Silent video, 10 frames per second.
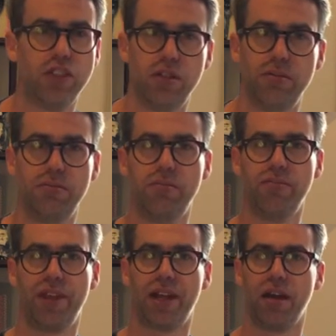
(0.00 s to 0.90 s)
to them
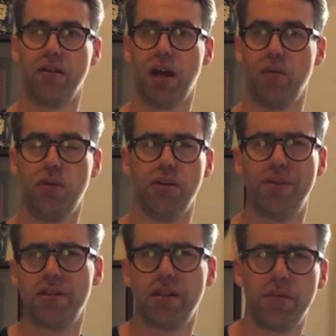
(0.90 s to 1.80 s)
that I would,
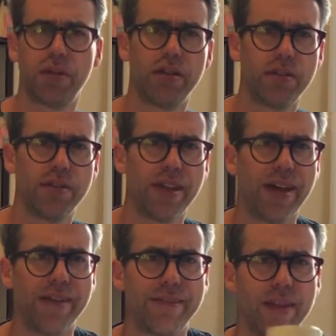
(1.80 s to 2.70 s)
but I'm not doing
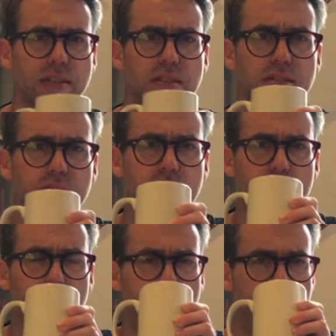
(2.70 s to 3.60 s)
that. That's
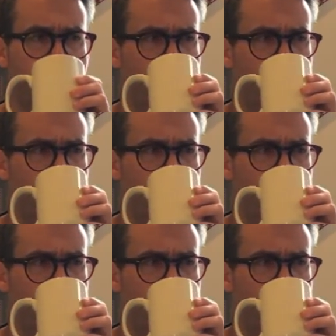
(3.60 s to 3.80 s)
stupid.